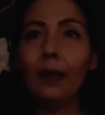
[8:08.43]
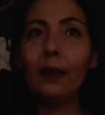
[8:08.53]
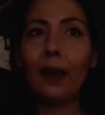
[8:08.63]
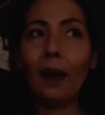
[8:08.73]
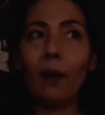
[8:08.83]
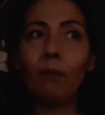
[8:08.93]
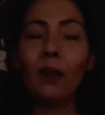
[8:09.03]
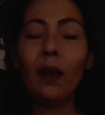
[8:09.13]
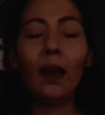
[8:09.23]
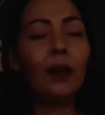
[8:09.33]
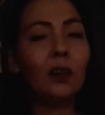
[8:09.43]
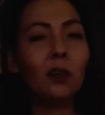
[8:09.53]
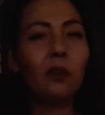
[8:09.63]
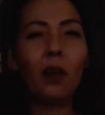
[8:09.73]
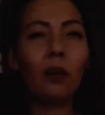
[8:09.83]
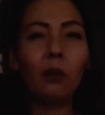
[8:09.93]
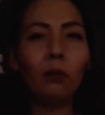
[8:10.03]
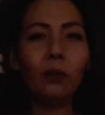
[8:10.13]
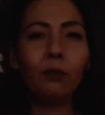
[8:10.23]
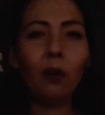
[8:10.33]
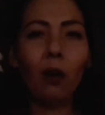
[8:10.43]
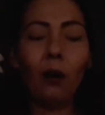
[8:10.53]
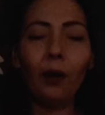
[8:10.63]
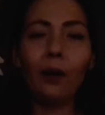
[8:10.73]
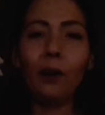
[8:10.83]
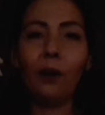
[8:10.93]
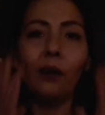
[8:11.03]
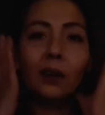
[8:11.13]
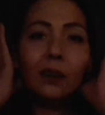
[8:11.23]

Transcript: yeah, and it's not only for